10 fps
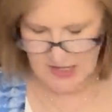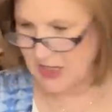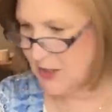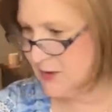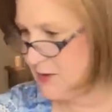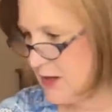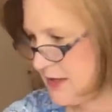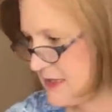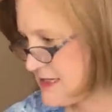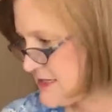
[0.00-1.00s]
cute? All
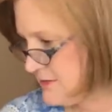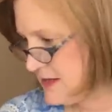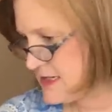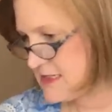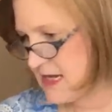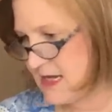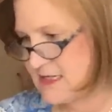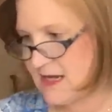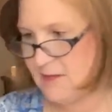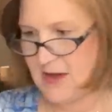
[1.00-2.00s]
right, let's see what it
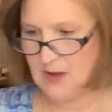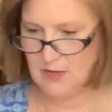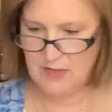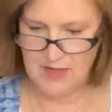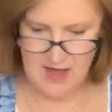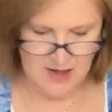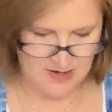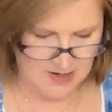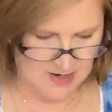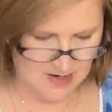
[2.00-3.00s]
says about
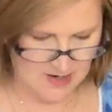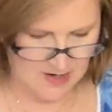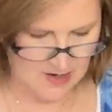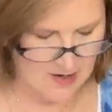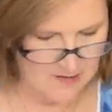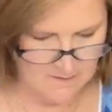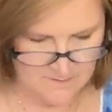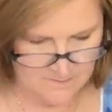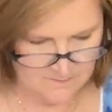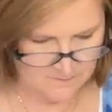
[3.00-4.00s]
that guy.
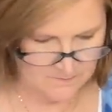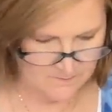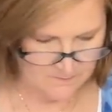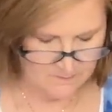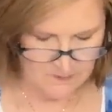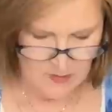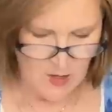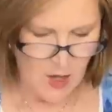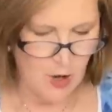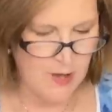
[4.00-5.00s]

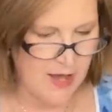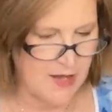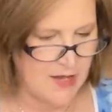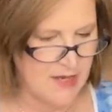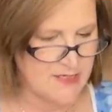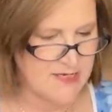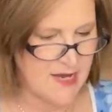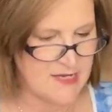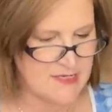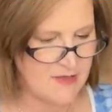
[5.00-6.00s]
Okay, it
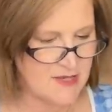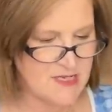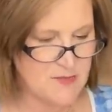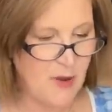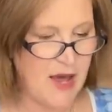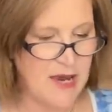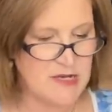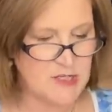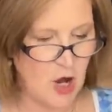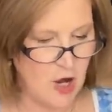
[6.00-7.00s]
says, this is by
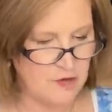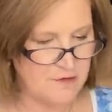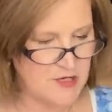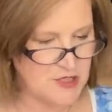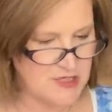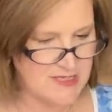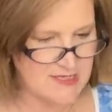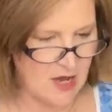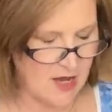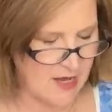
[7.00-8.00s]
Dogfish
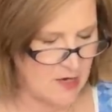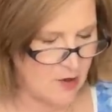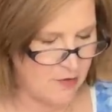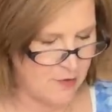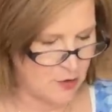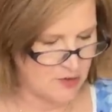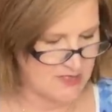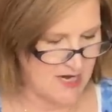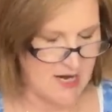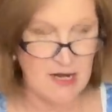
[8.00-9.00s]
Design
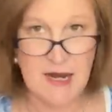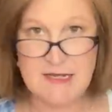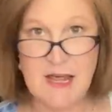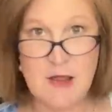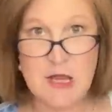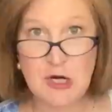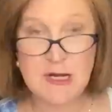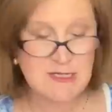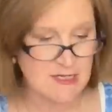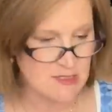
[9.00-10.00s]
13. It is a
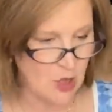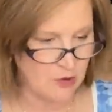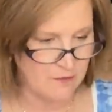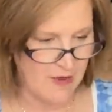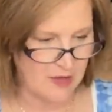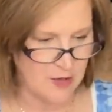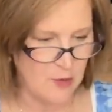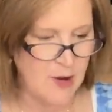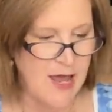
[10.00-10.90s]
$36 value.